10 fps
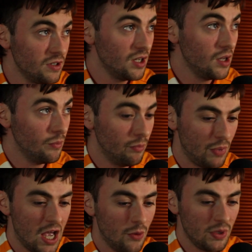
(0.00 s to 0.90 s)
to
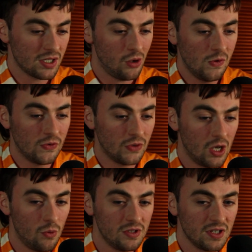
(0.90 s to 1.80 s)
better myself. Yeah. I
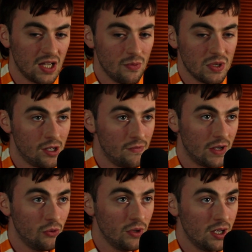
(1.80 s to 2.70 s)
want to get myself
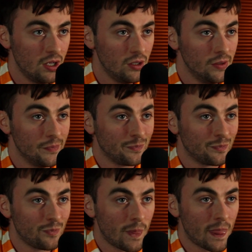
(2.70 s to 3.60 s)
out there.
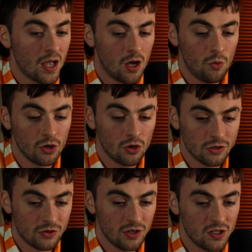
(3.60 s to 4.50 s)
I want to
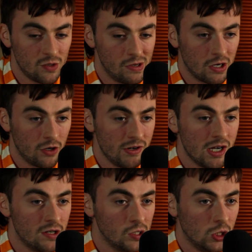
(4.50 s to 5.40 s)
concentrate on my
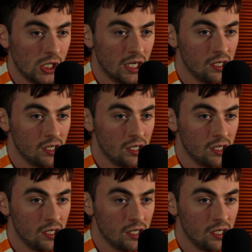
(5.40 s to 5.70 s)
career and shit.